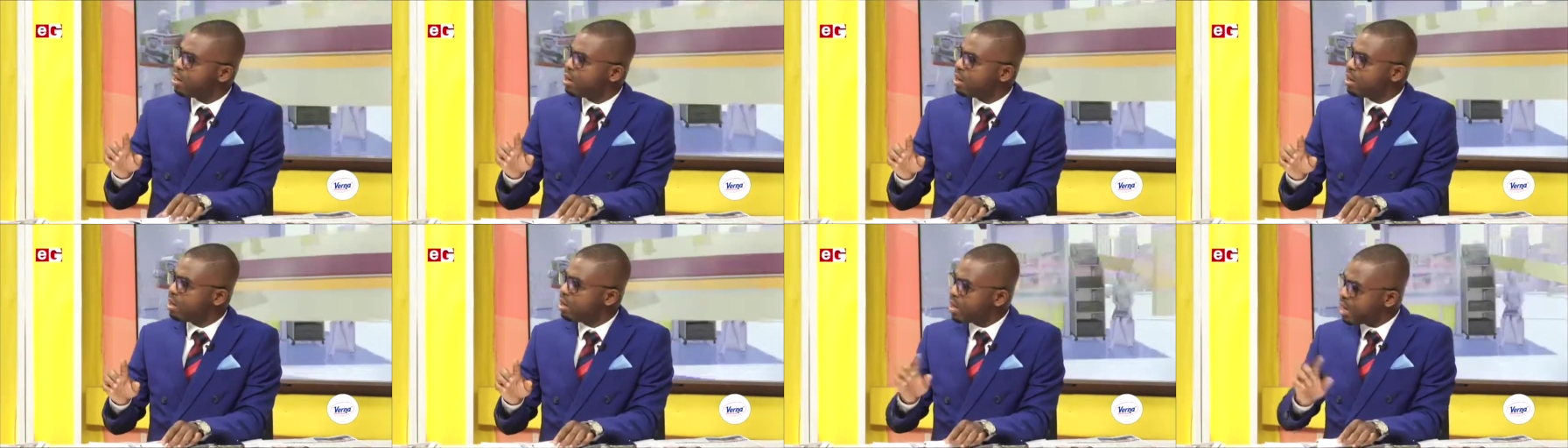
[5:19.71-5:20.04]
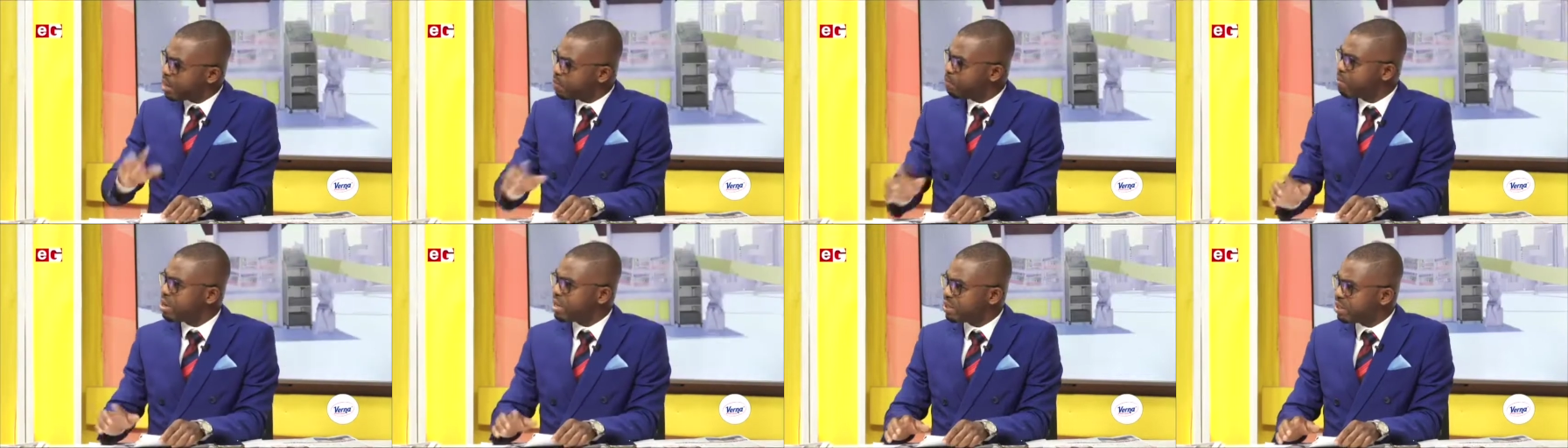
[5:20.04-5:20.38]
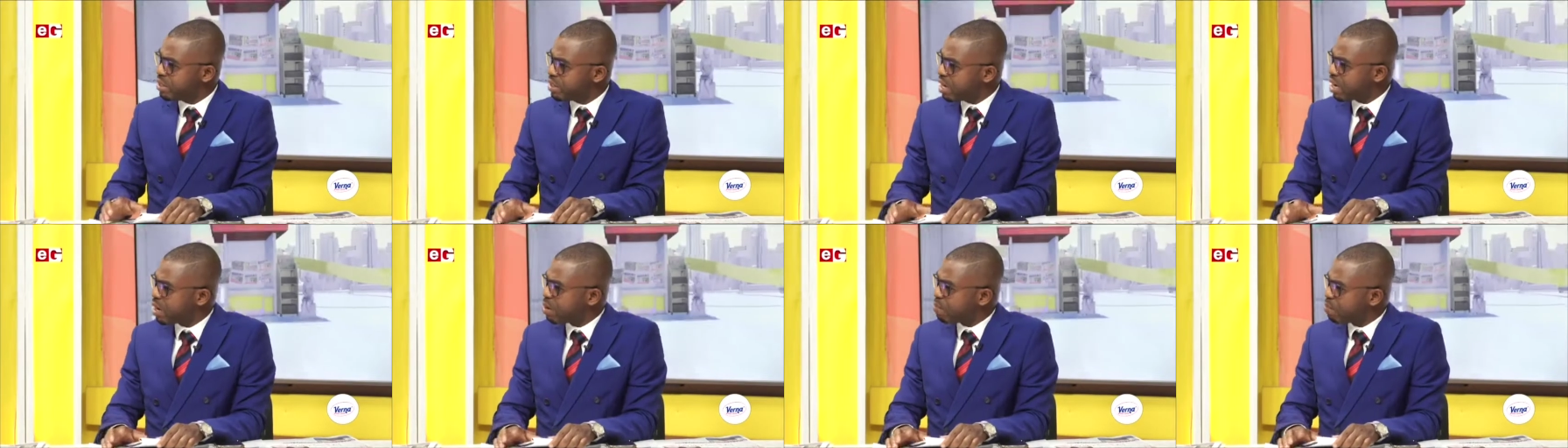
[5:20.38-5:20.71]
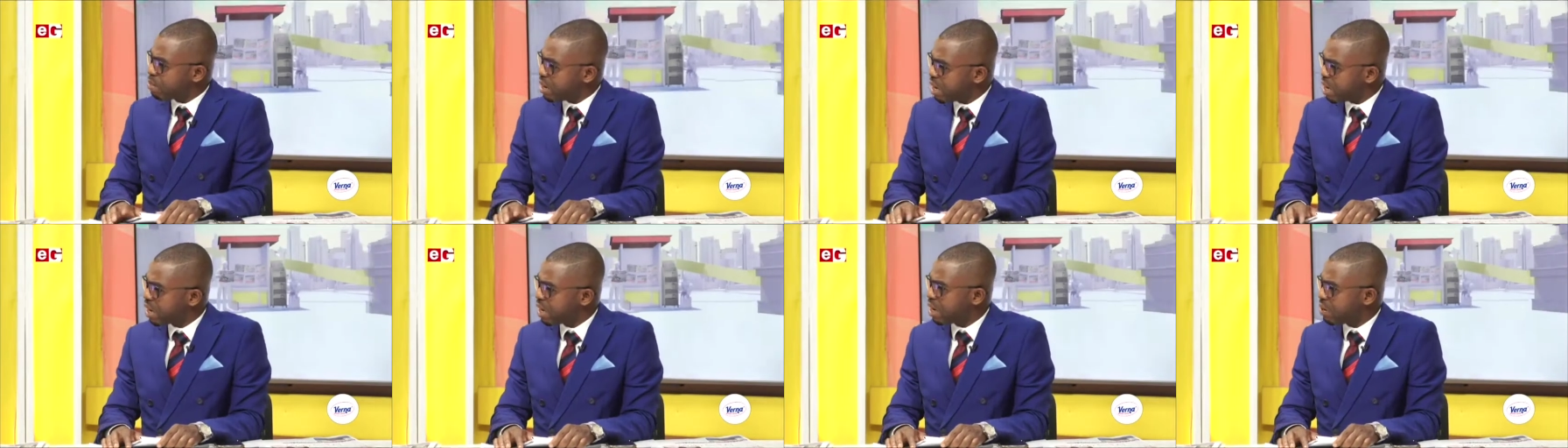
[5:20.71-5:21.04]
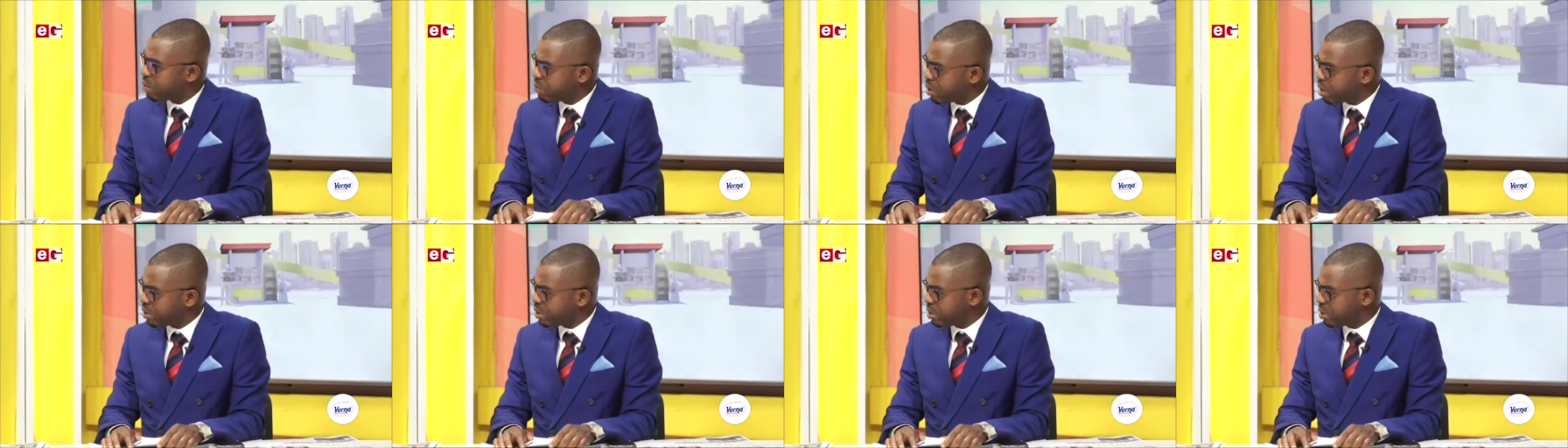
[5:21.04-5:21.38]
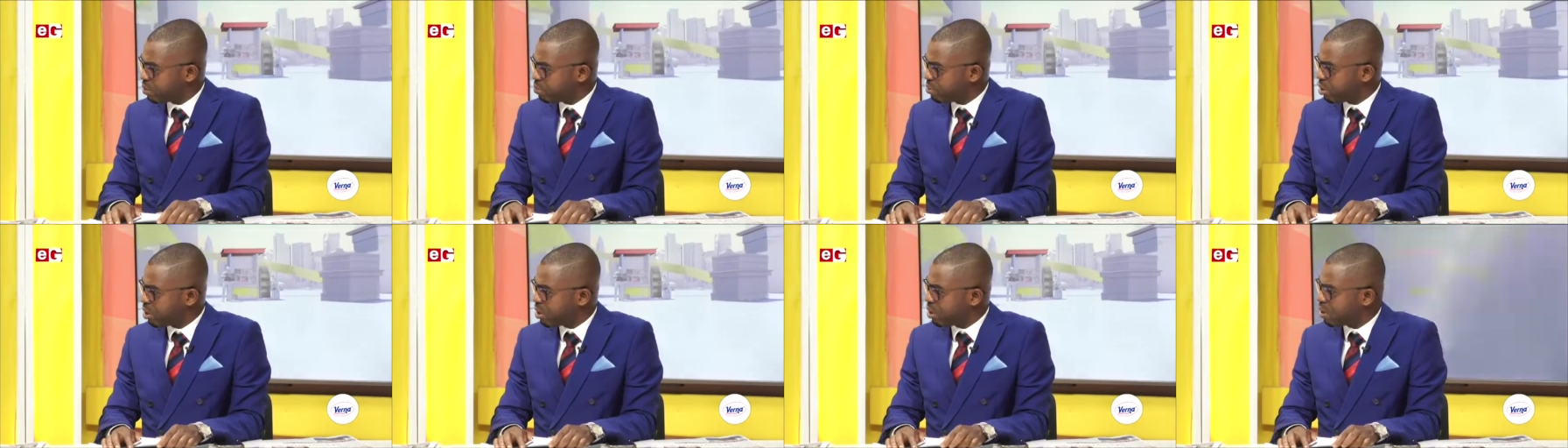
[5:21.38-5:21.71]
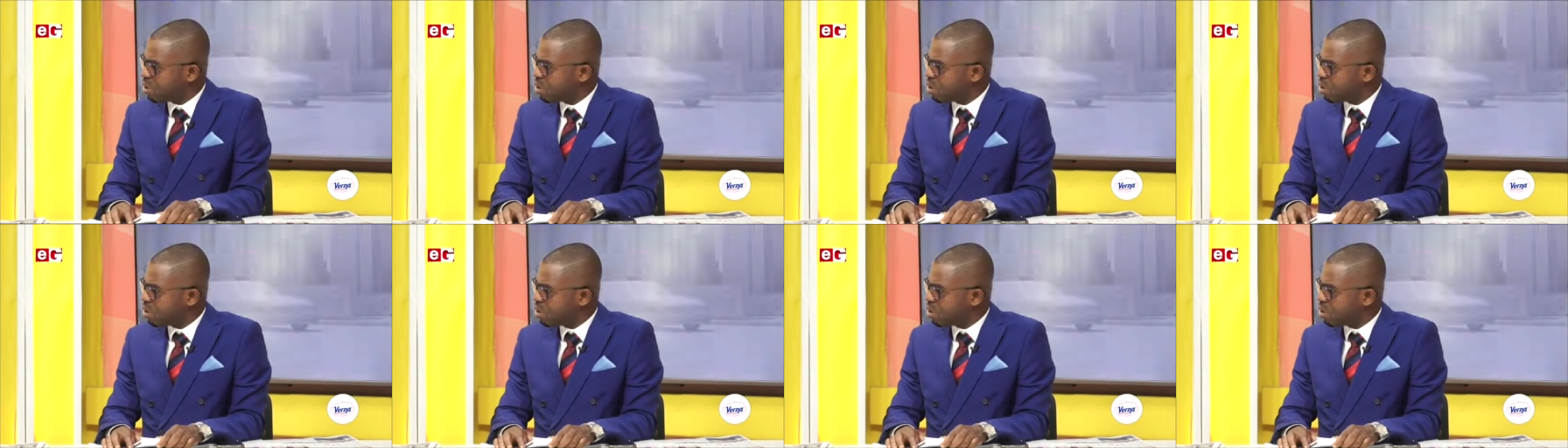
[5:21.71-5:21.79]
numbers here, Mark and Wasemi,